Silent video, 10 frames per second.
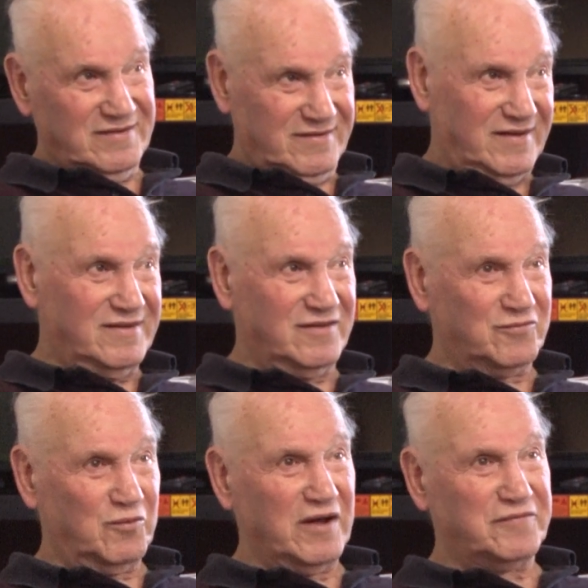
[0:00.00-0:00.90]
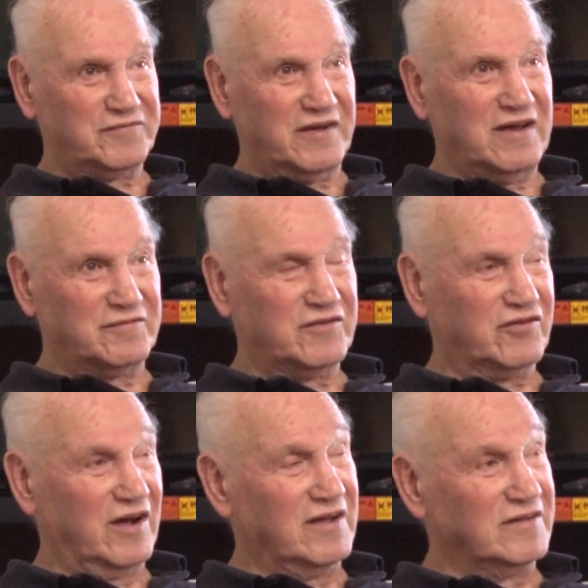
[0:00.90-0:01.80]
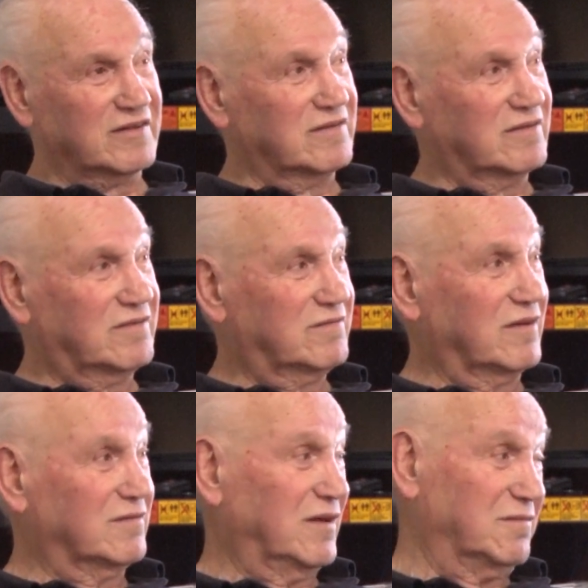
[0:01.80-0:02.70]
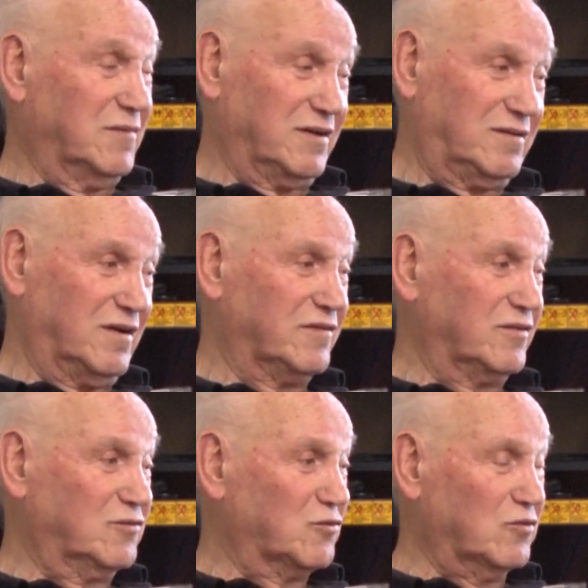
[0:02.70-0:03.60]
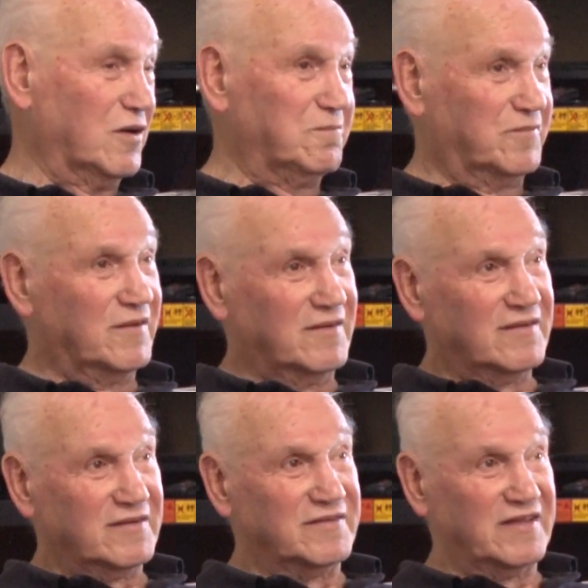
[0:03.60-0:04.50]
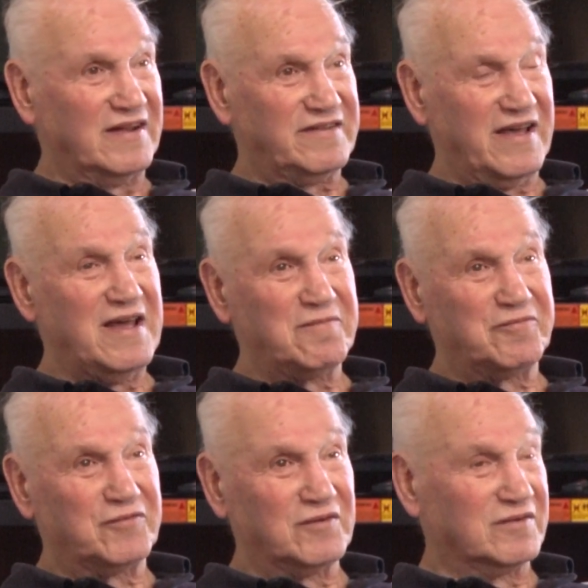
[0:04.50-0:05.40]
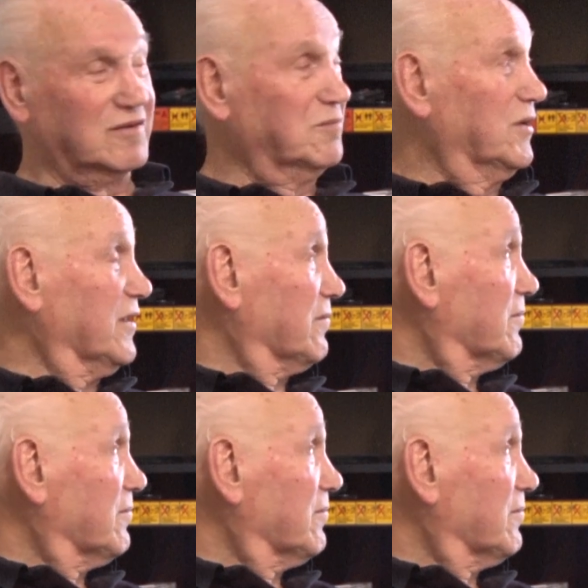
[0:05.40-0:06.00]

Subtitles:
and his wife to have a child, and my cousin grew up in that camp for a little bit.